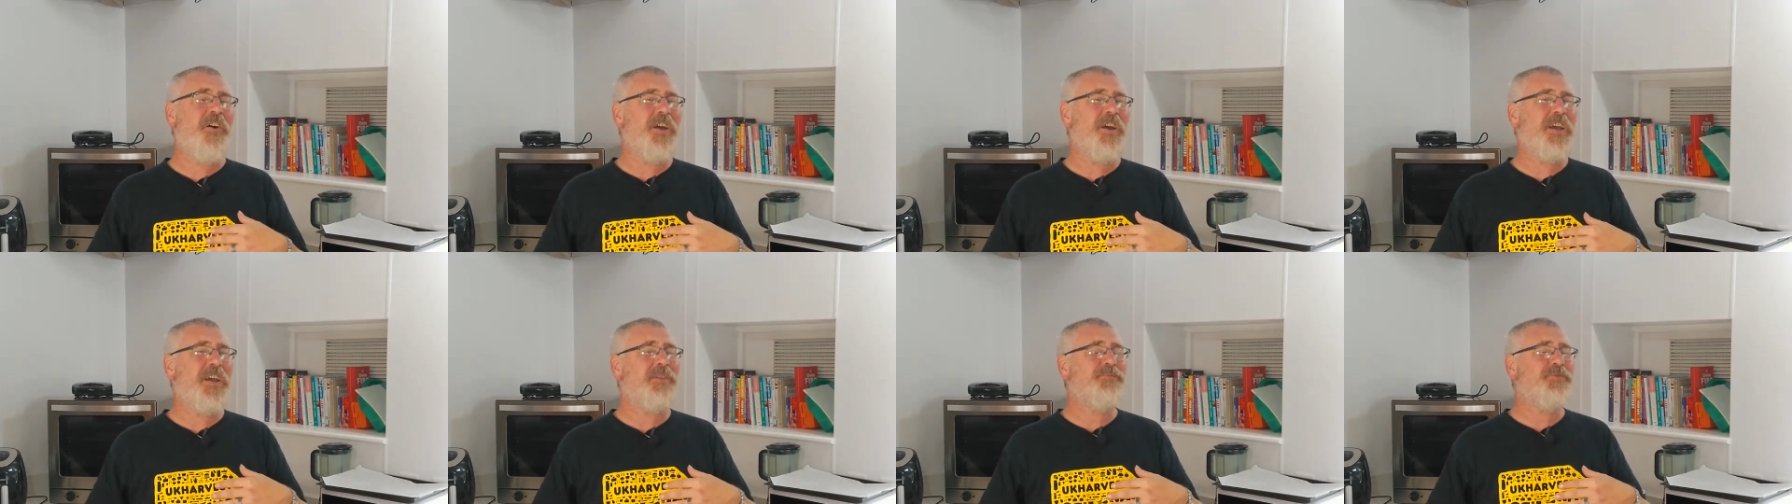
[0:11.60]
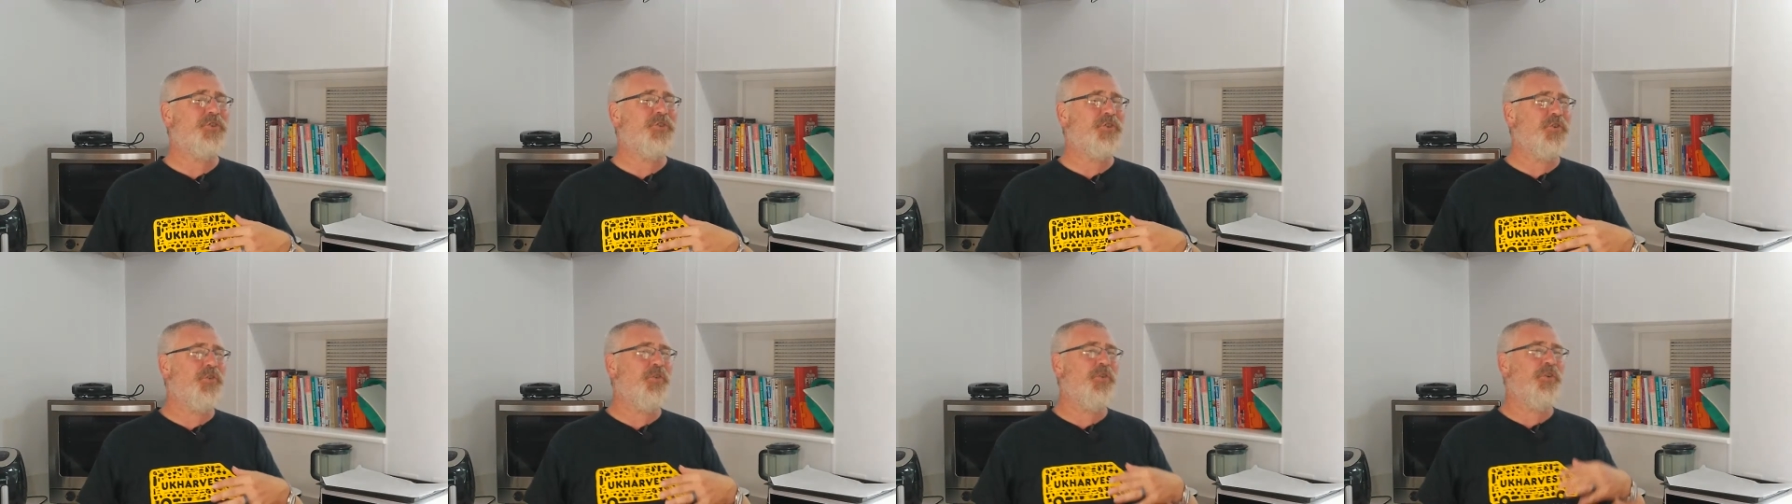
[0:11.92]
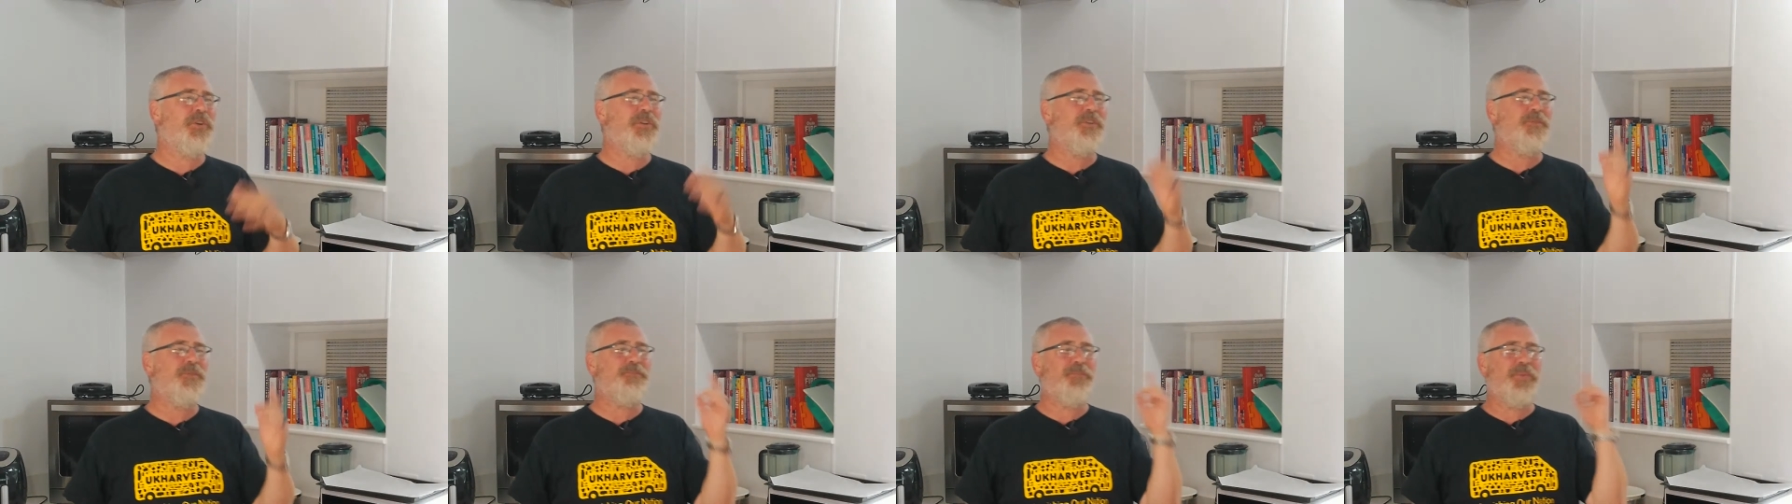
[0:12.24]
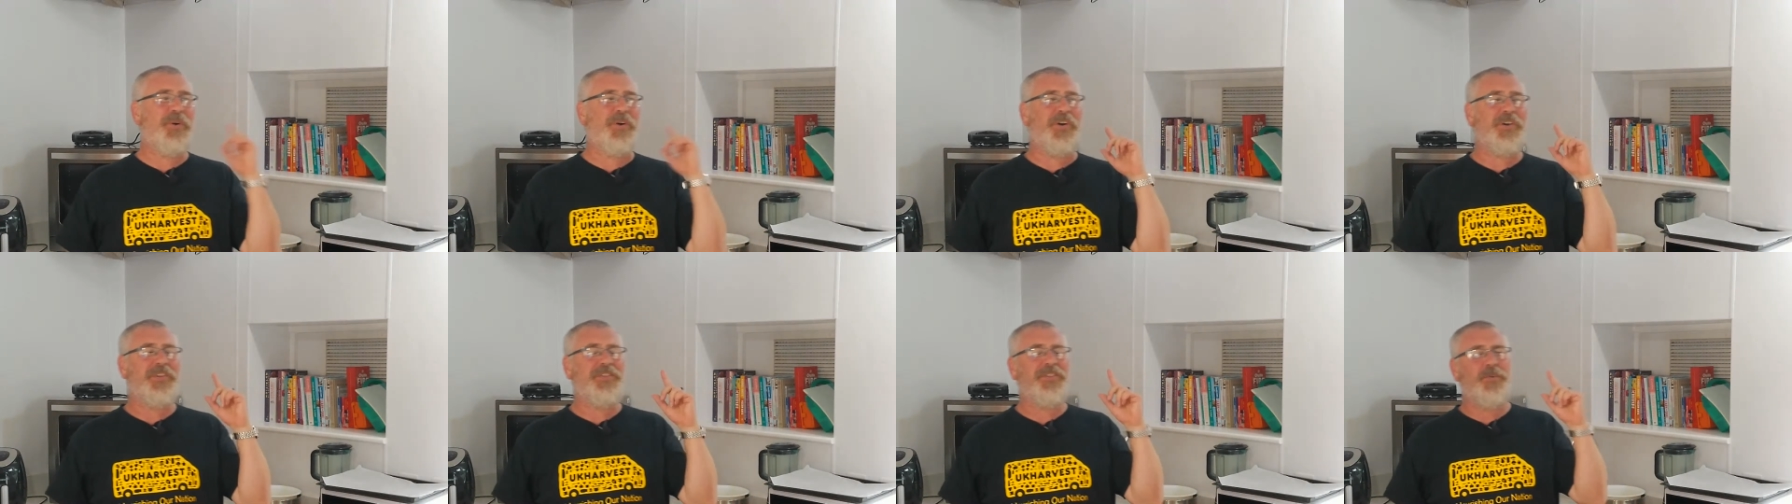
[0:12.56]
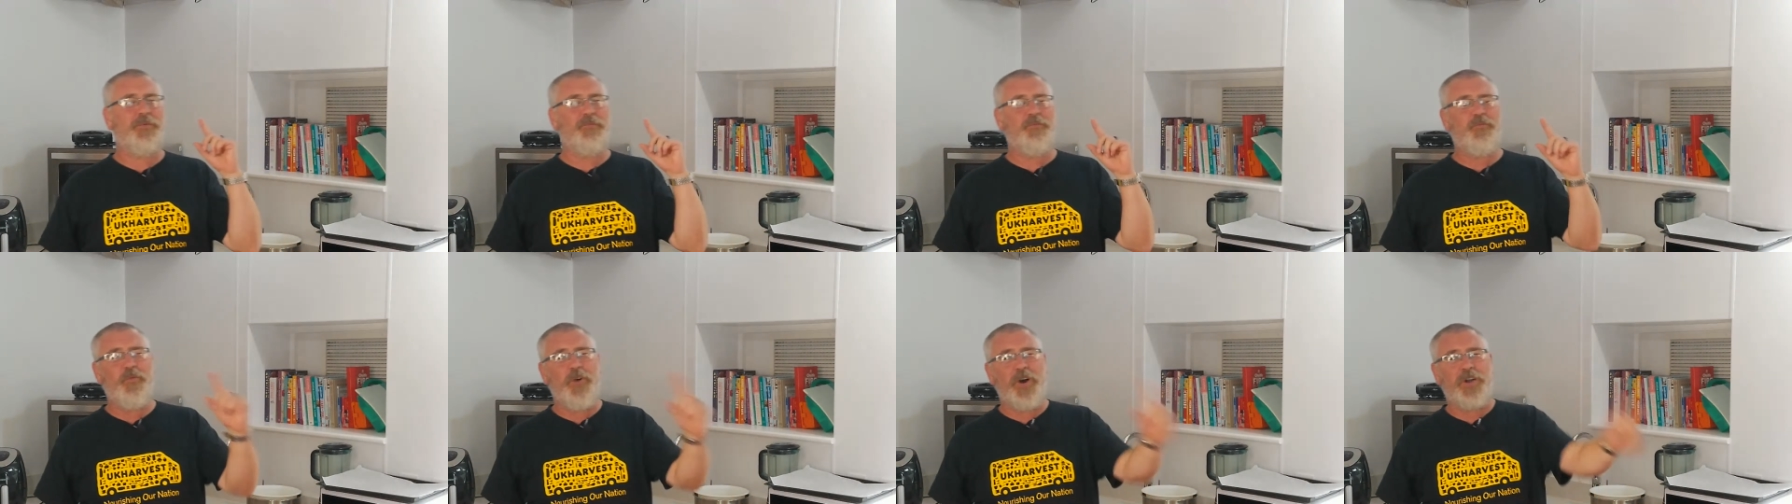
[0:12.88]
am joined by the
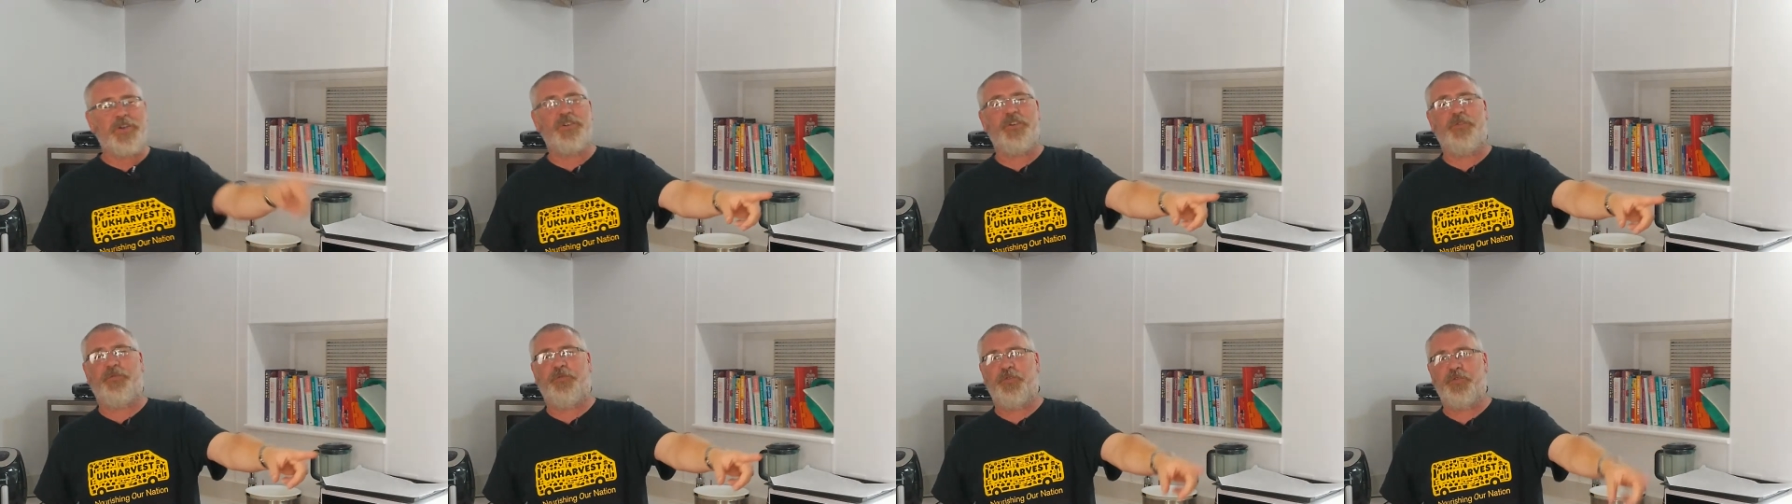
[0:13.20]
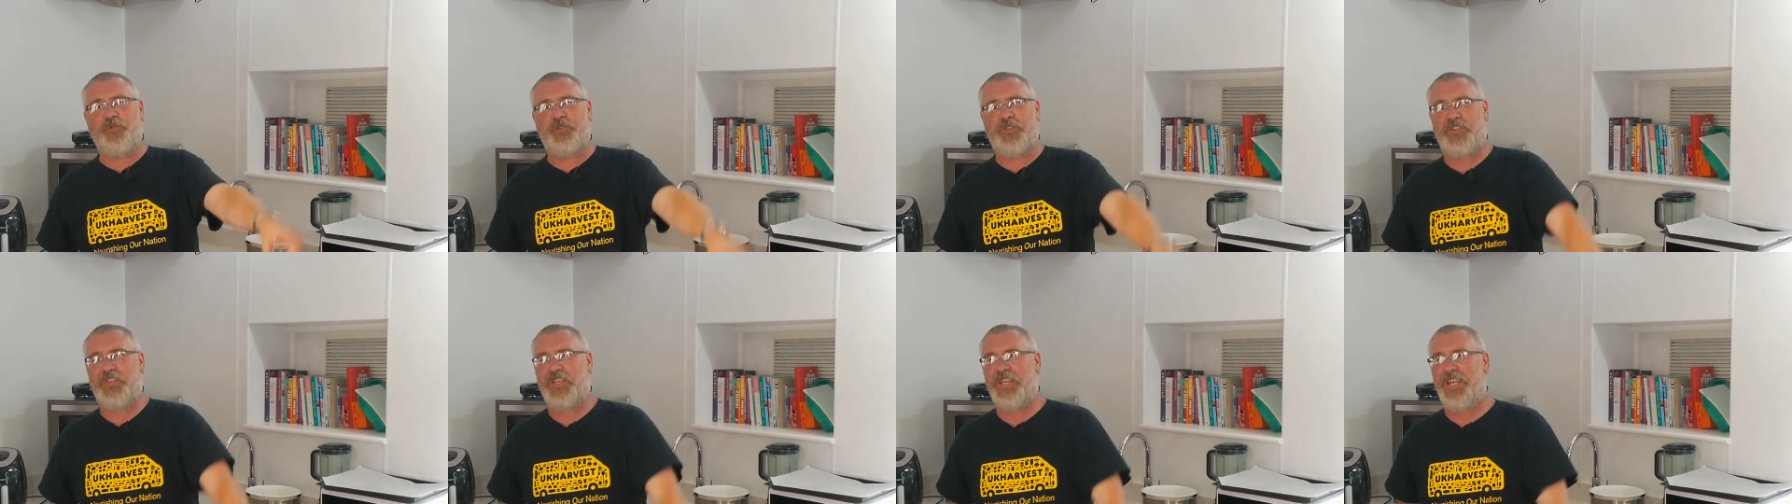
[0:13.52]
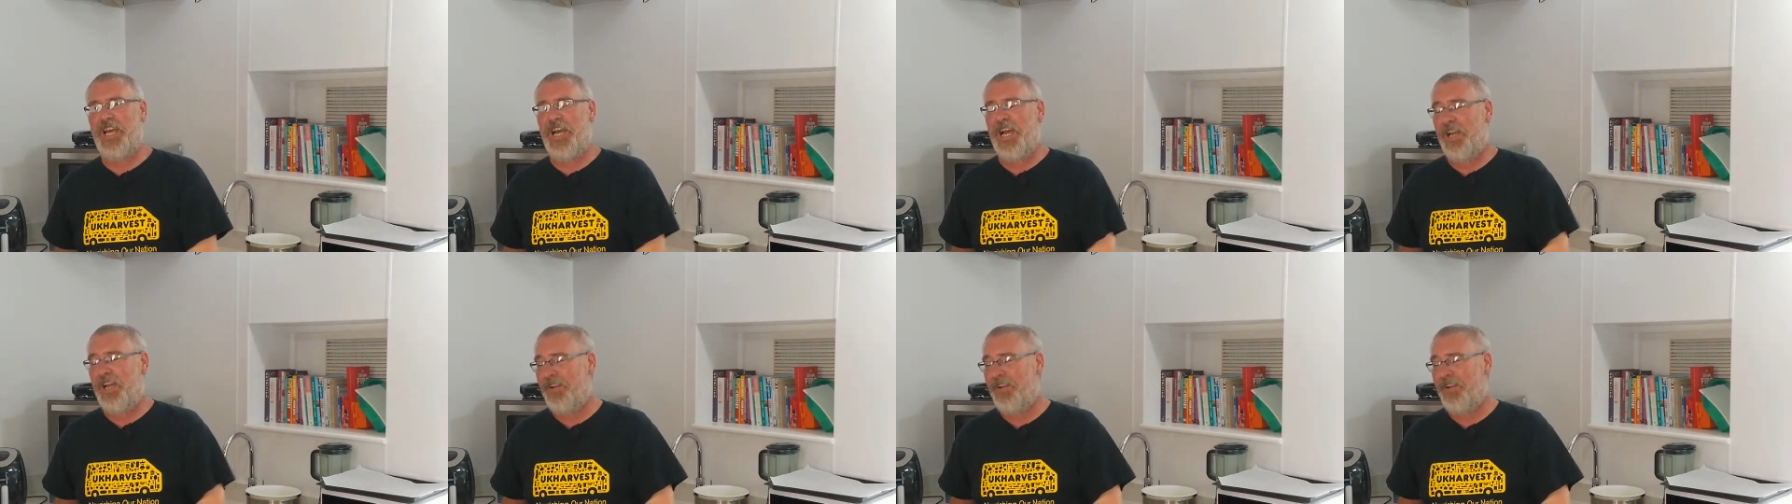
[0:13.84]
wonderful Sian.